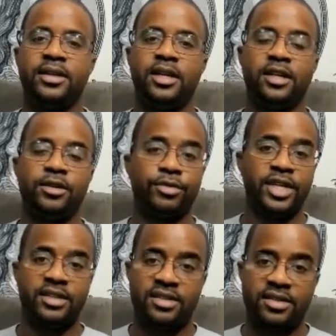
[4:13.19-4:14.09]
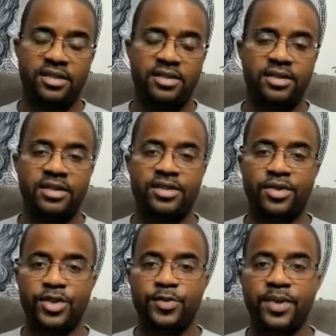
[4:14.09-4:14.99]
REITs, so
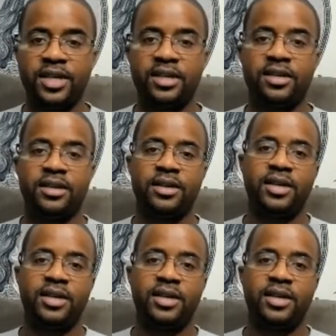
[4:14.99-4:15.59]
to speak,